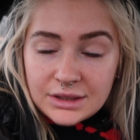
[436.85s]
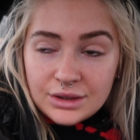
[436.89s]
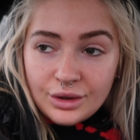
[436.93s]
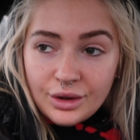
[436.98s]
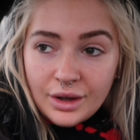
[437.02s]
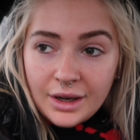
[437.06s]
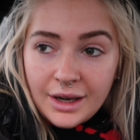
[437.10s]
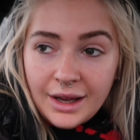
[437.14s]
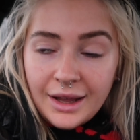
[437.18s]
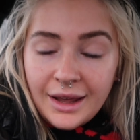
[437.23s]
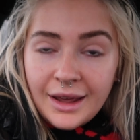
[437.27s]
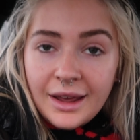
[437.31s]

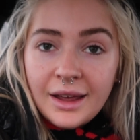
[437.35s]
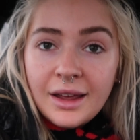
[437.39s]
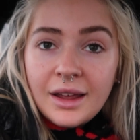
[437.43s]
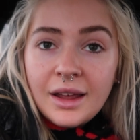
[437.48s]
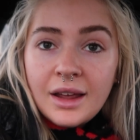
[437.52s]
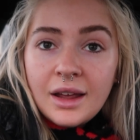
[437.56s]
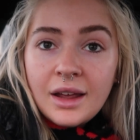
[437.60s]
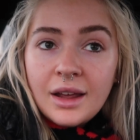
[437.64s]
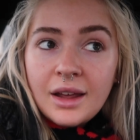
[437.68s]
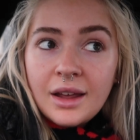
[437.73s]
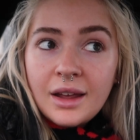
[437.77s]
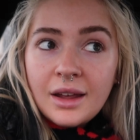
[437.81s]
doing Recording
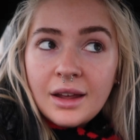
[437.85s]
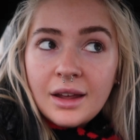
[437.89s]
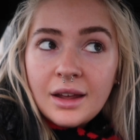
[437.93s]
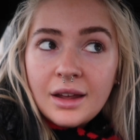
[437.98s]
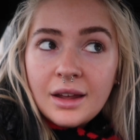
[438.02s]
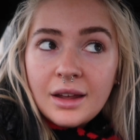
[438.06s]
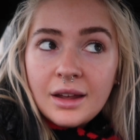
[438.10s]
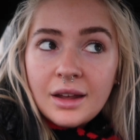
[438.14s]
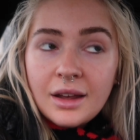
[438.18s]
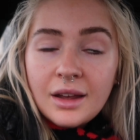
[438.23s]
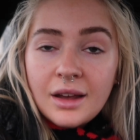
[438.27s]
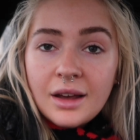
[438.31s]
it.
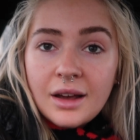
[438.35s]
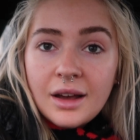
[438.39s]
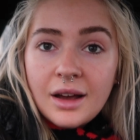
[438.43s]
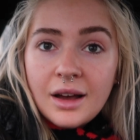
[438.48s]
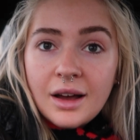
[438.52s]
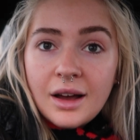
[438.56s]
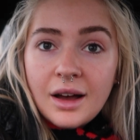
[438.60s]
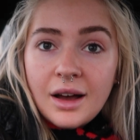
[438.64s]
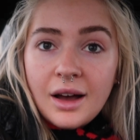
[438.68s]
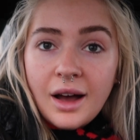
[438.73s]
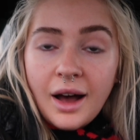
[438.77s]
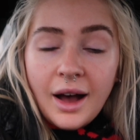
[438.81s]
Started.
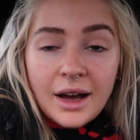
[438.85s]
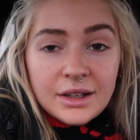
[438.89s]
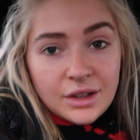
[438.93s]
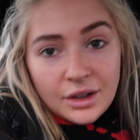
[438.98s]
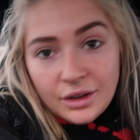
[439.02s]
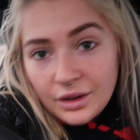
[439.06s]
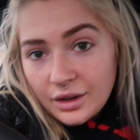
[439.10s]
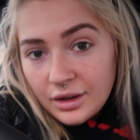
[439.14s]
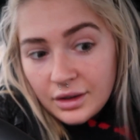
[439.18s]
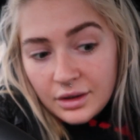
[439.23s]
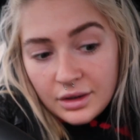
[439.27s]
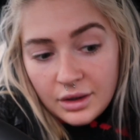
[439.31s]
I
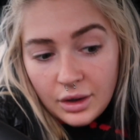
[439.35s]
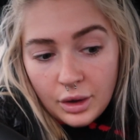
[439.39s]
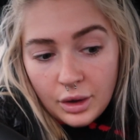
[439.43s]
don't.